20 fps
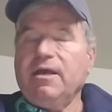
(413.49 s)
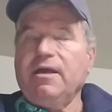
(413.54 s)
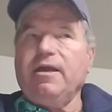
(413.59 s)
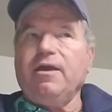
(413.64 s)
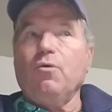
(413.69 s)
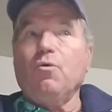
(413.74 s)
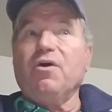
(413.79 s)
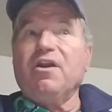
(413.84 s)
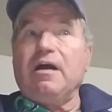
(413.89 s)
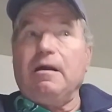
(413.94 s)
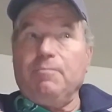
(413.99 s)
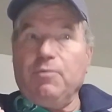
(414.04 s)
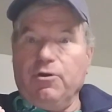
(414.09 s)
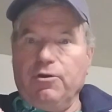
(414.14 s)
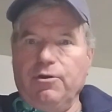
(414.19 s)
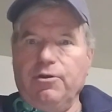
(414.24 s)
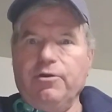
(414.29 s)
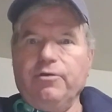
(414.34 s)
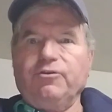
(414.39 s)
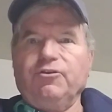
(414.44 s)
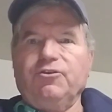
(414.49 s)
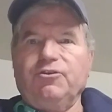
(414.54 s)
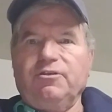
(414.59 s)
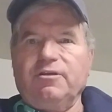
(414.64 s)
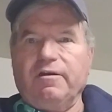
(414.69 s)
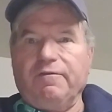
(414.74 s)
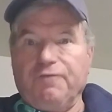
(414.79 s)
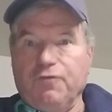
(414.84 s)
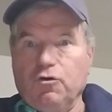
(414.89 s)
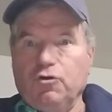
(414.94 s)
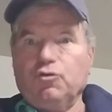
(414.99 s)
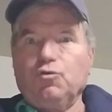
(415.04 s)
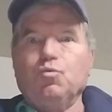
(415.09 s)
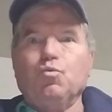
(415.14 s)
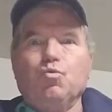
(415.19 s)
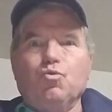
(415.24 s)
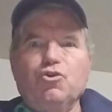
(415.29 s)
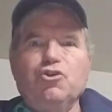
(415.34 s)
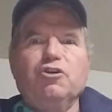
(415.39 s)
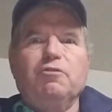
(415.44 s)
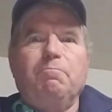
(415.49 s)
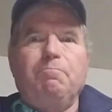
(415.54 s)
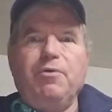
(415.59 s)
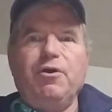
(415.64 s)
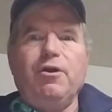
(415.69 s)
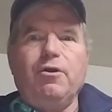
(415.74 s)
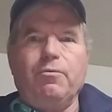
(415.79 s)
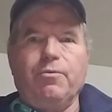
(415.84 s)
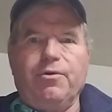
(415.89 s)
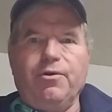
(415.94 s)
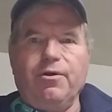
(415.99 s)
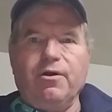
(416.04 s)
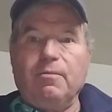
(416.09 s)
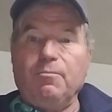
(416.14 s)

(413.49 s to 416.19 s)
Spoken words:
And what I'm going to do is the first real big one here.